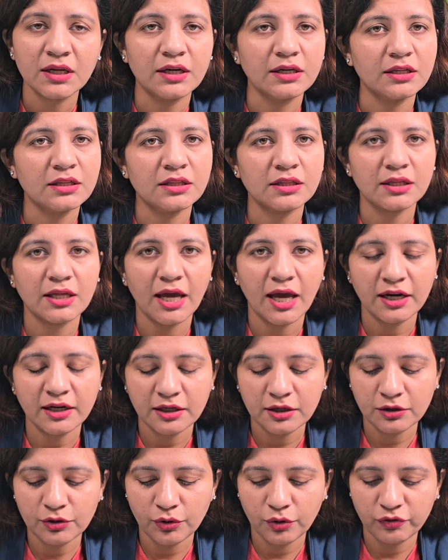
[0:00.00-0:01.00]
It is
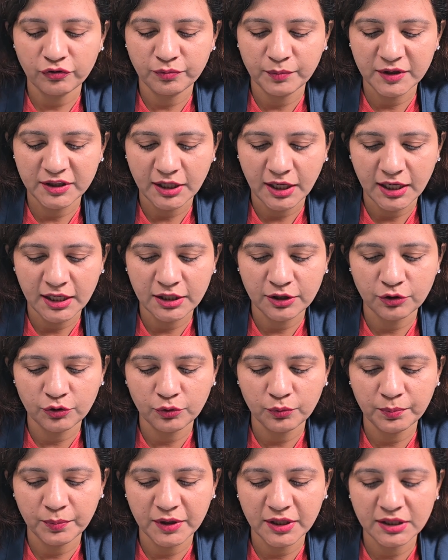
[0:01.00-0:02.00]
carrier of methyl
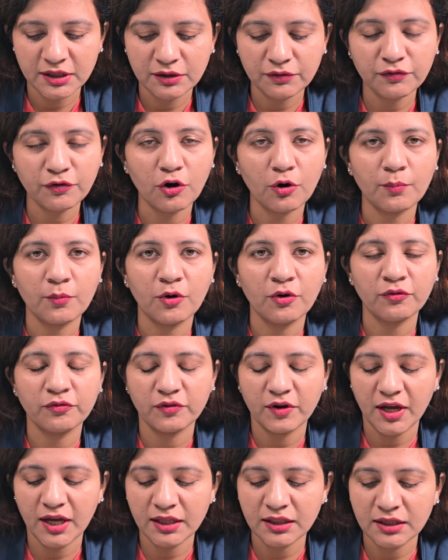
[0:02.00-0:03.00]
group in the form
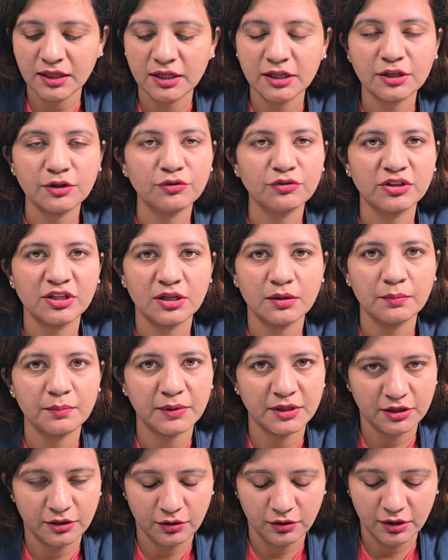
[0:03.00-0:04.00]
of S-adenosyl
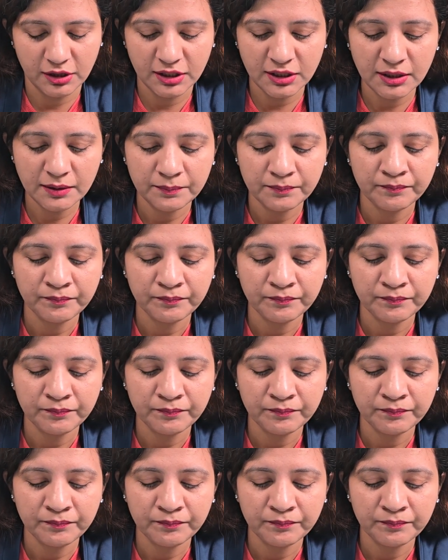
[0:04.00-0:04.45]
methionine.